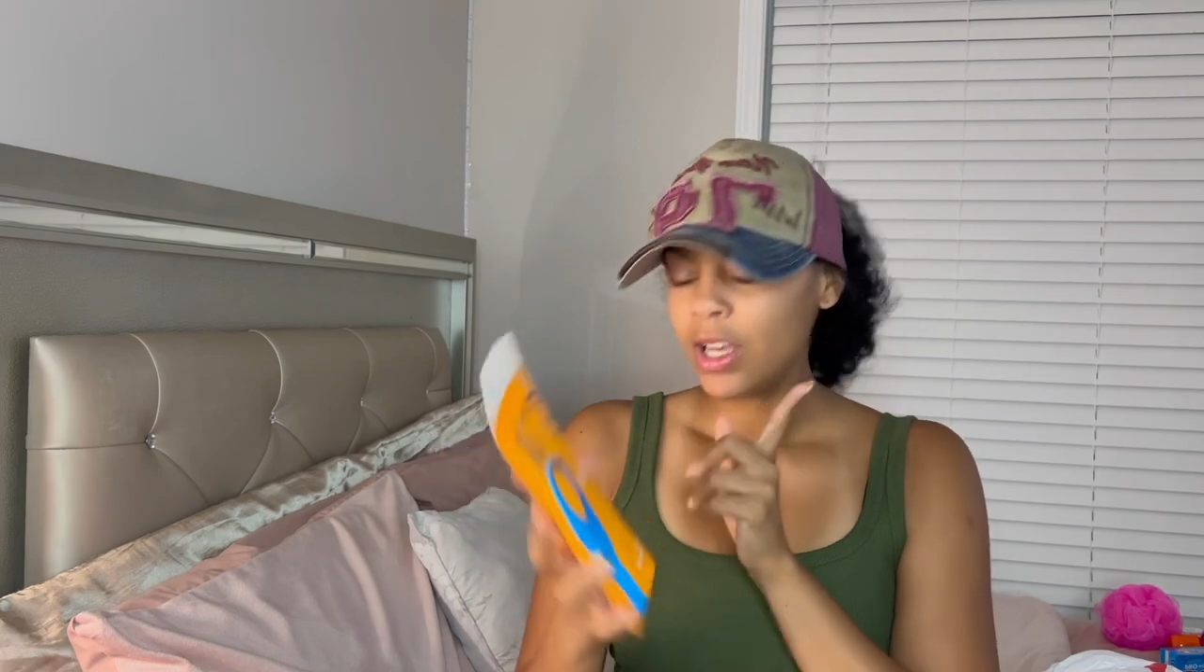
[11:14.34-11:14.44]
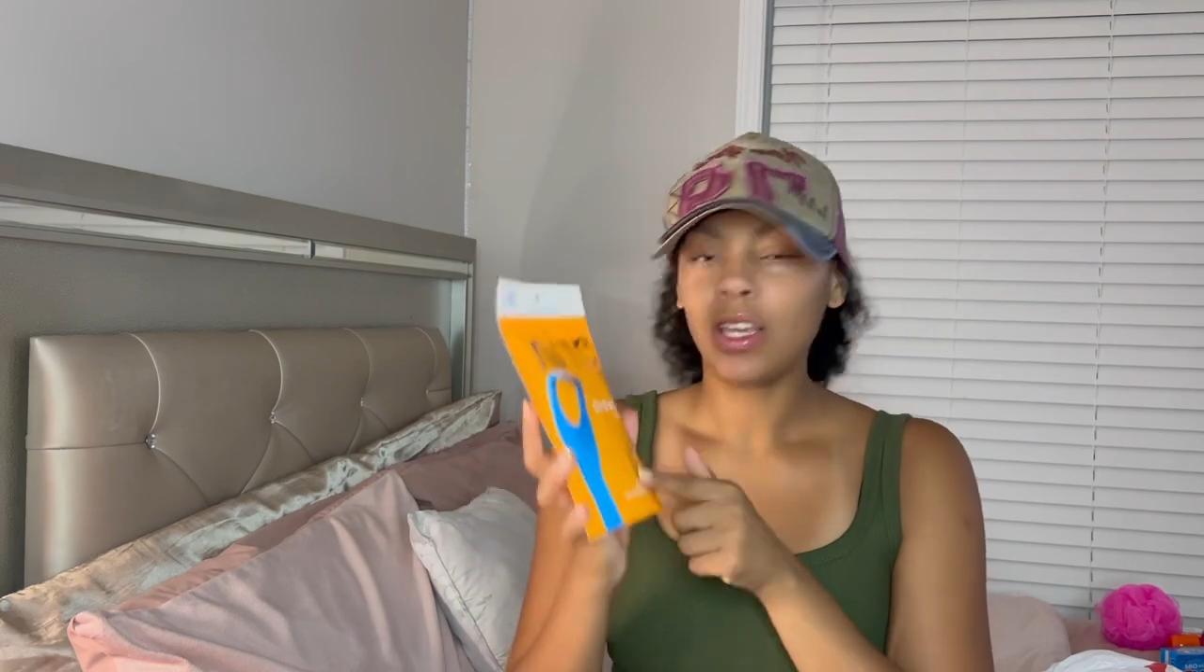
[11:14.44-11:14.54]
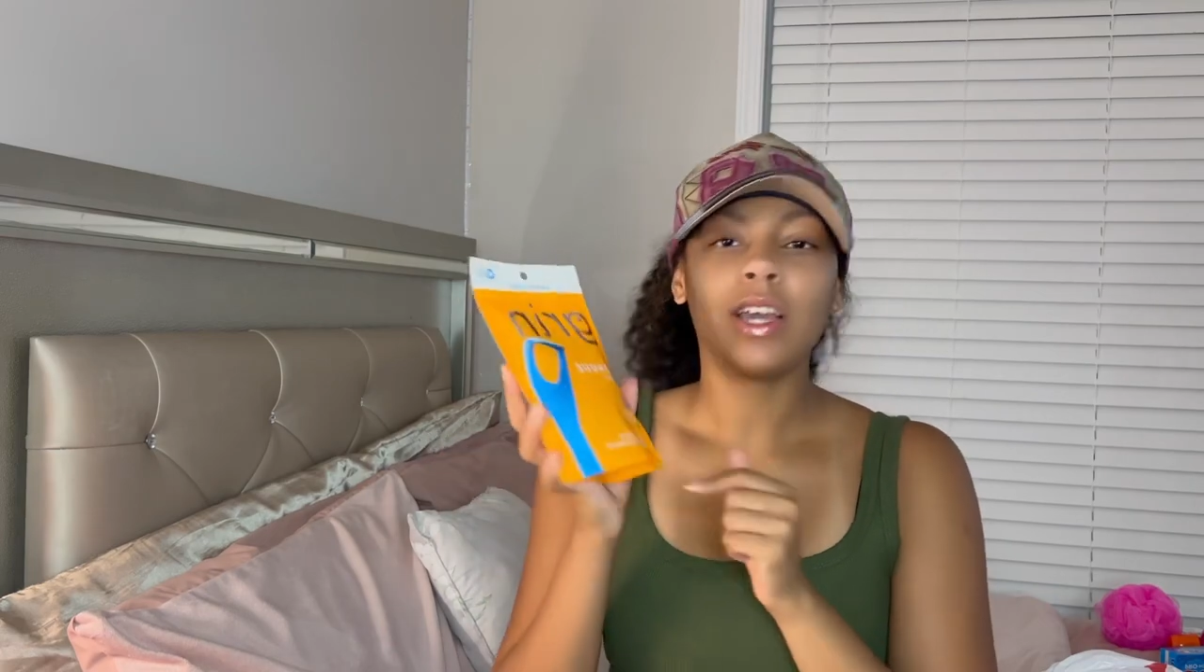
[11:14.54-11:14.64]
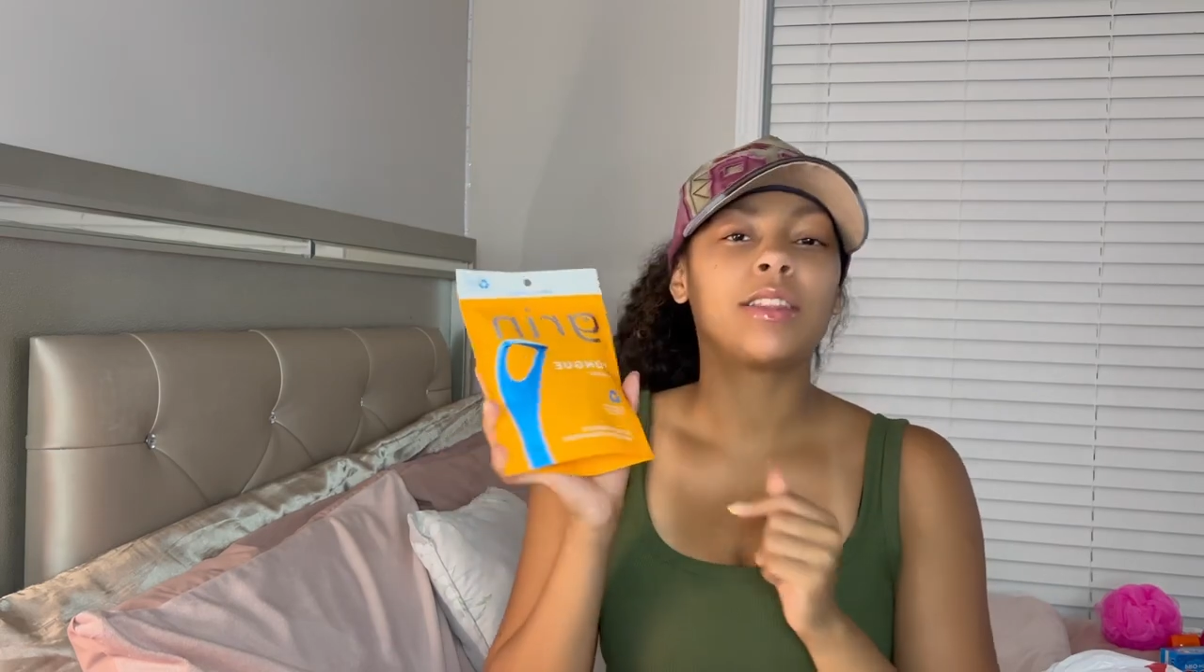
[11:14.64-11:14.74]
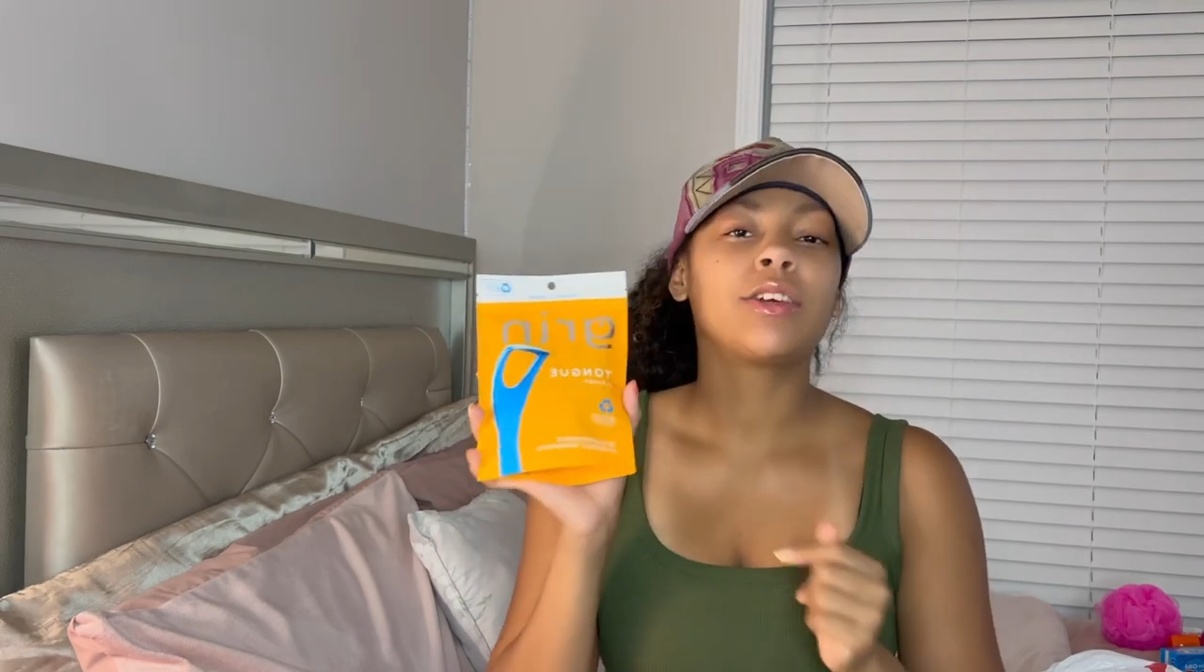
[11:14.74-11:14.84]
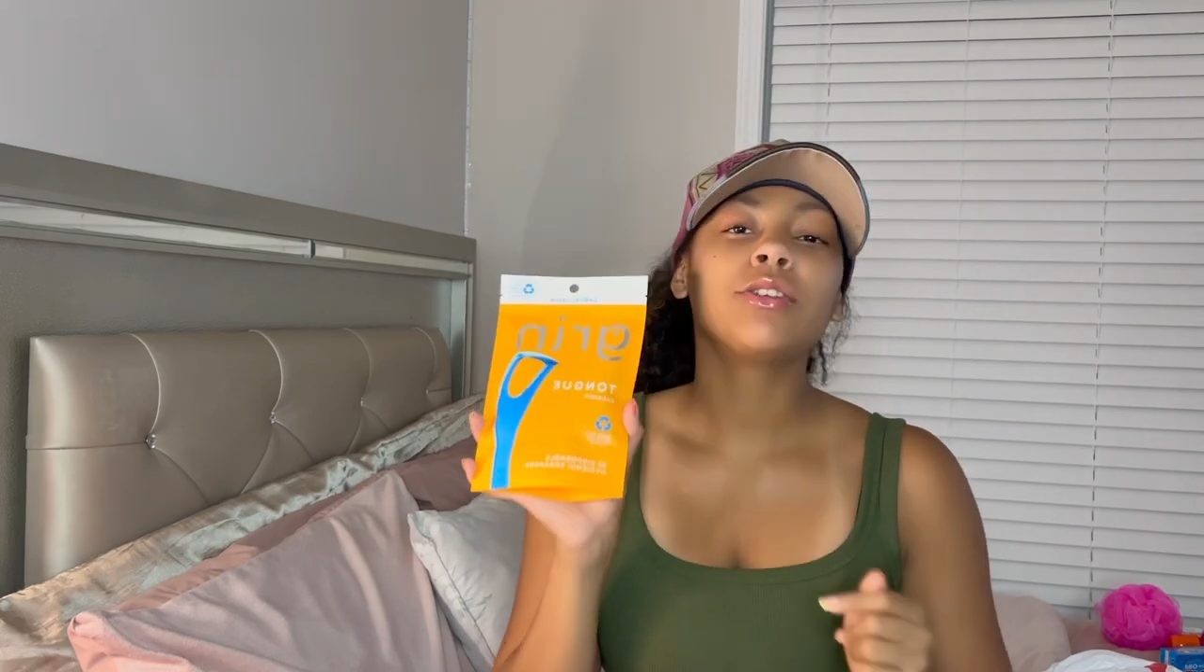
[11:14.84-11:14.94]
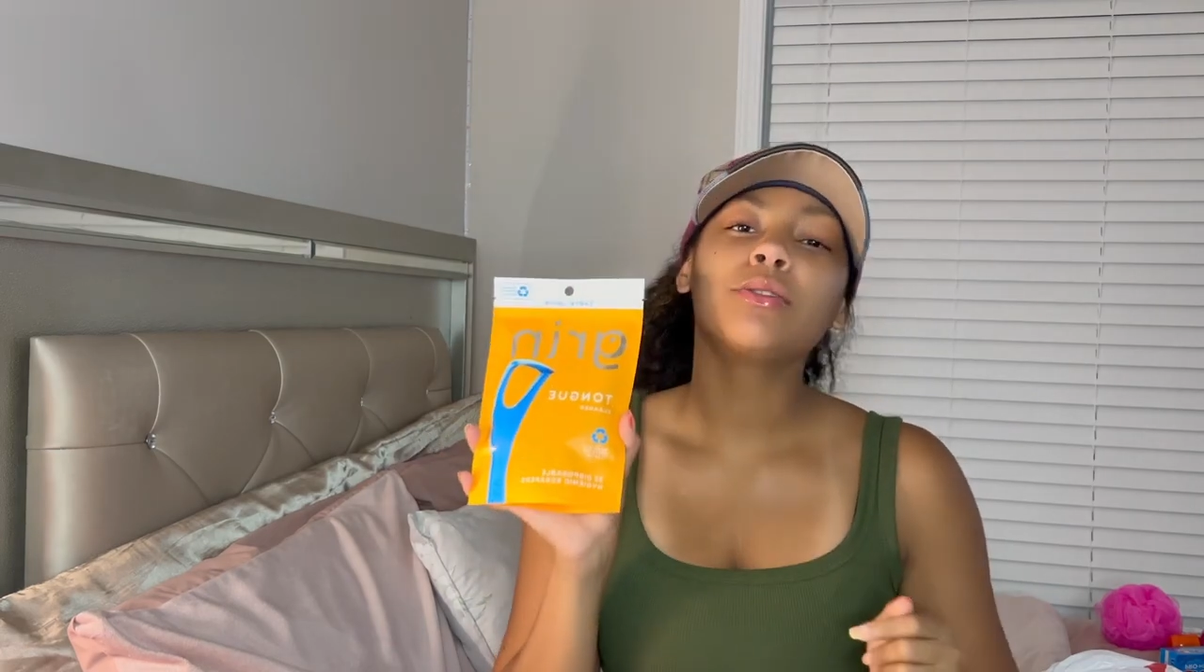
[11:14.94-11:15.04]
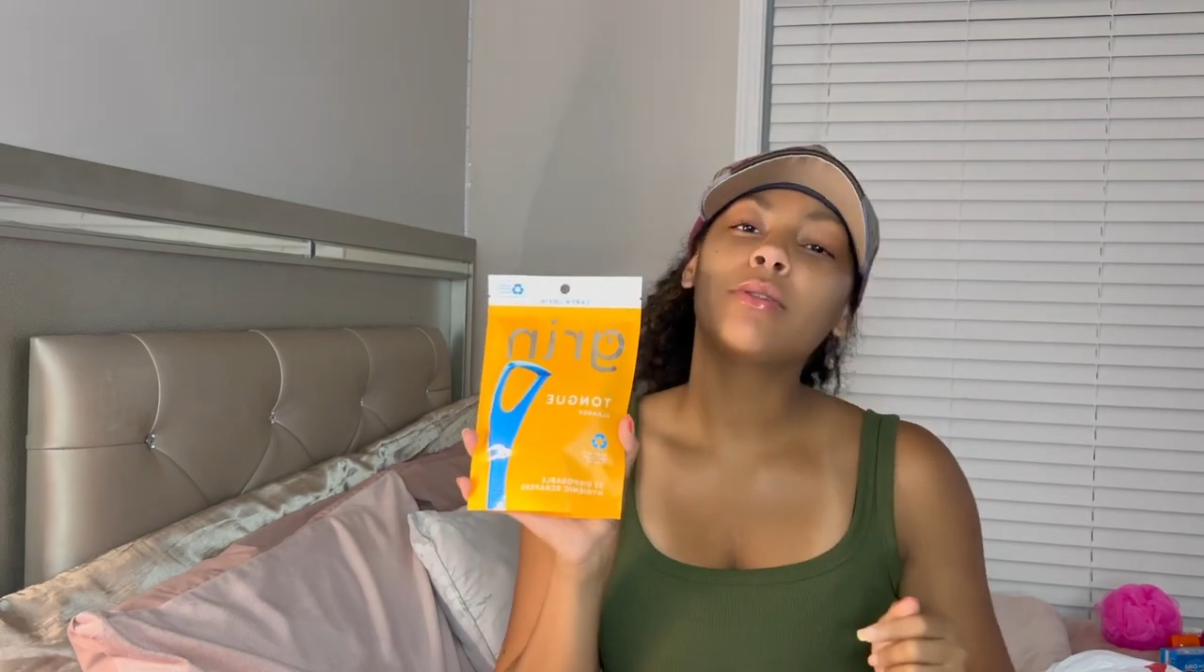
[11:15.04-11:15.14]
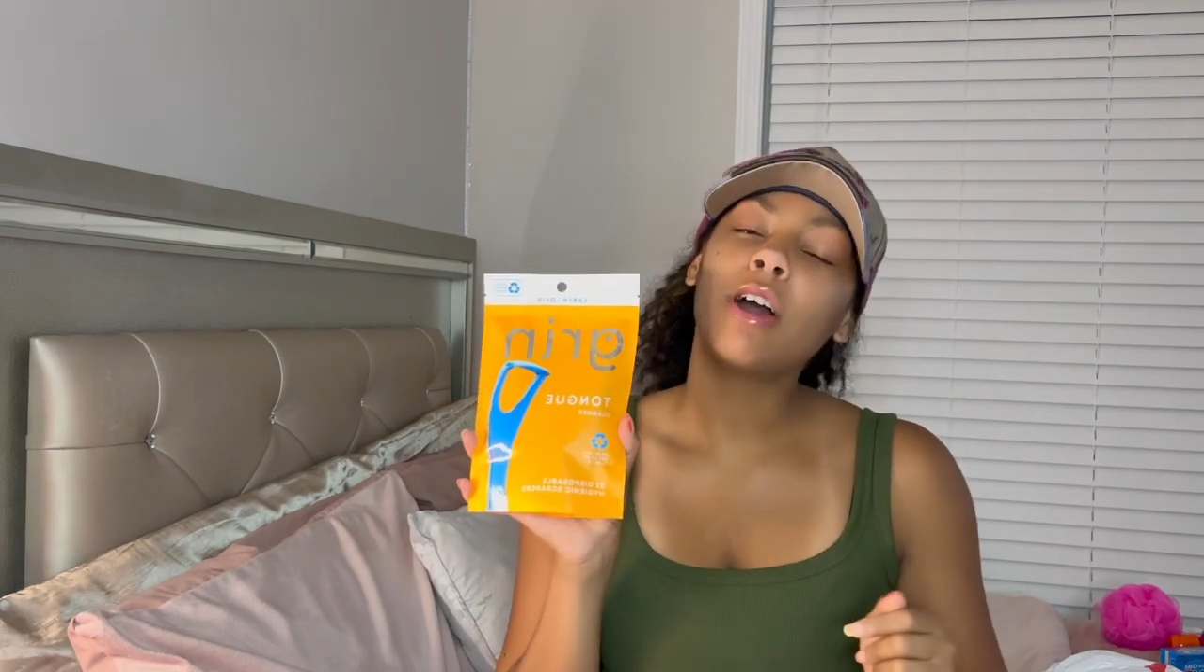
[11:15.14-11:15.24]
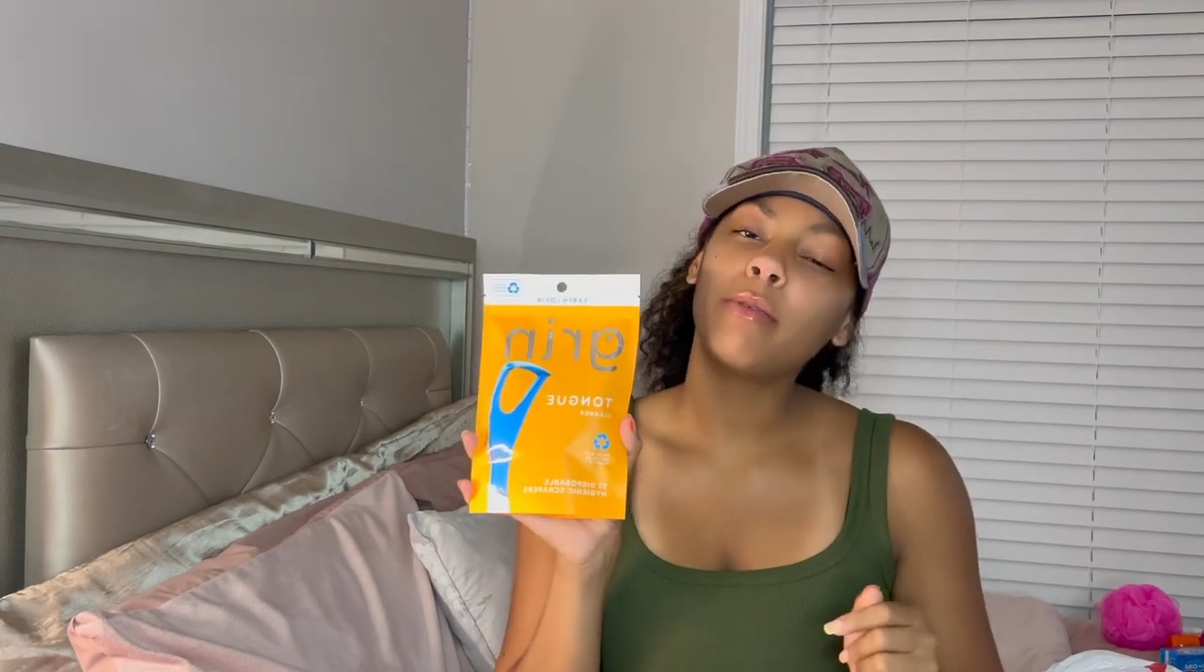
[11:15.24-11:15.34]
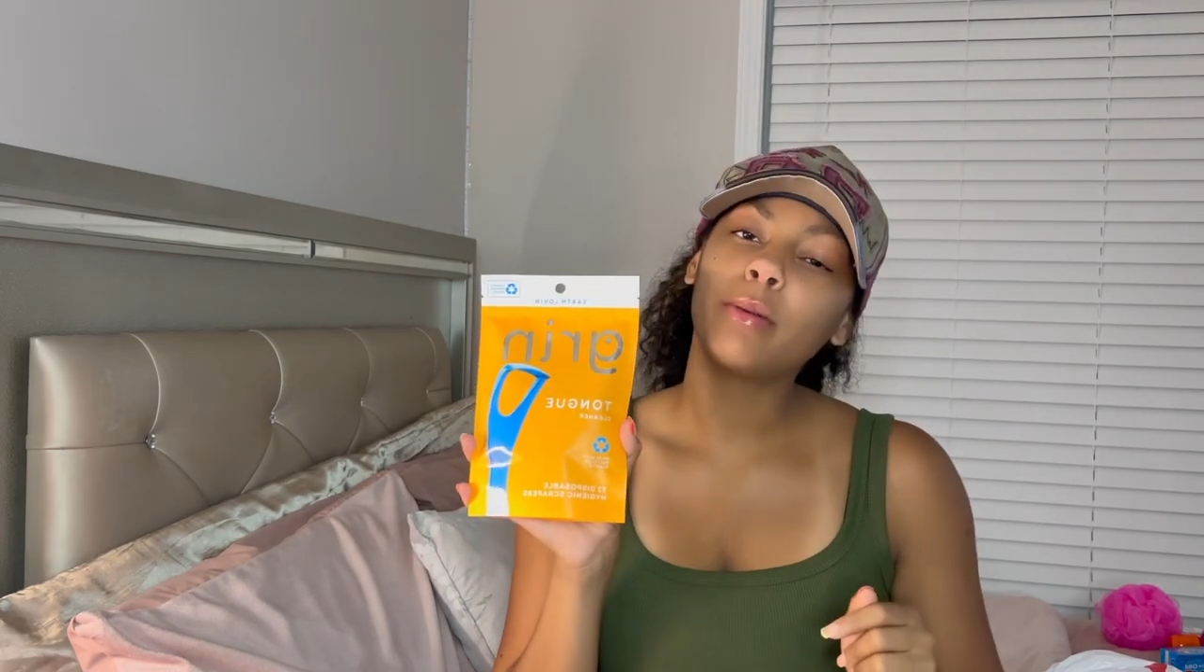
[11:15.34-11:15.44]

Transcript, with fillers: yeah, 32 come